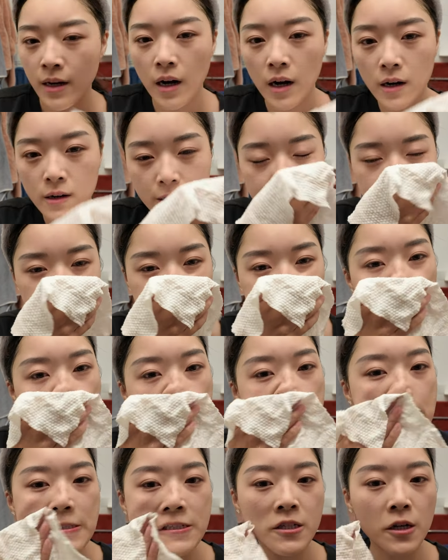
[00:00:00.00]
All right,
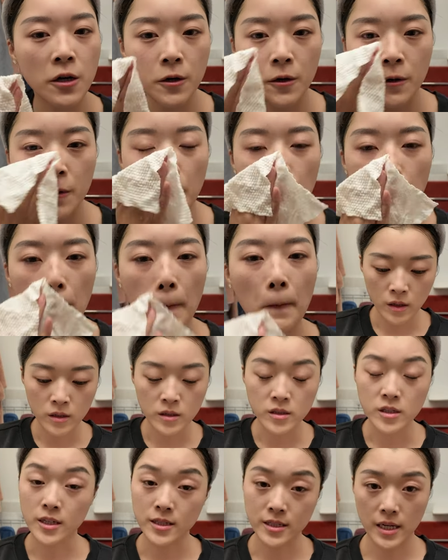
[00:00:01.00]
so
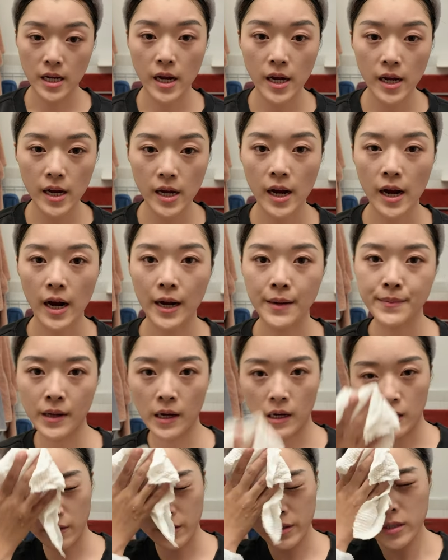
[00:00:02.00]
today I'm
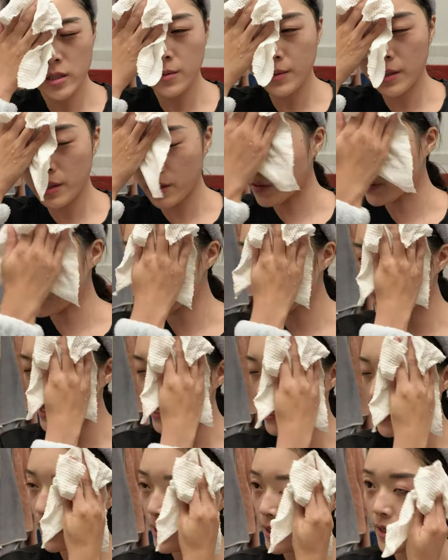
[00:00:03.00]
not going to be
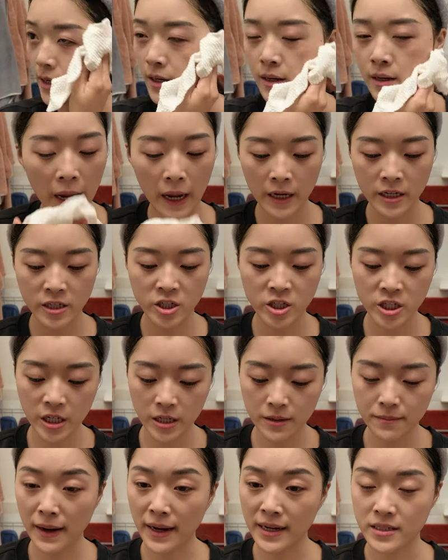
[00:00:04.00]
using a
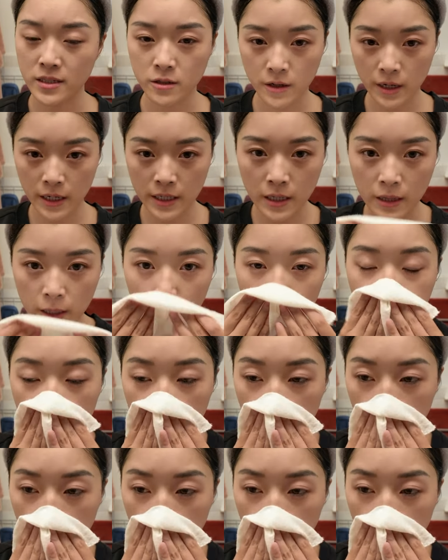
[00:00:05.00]
sheet mask or anything,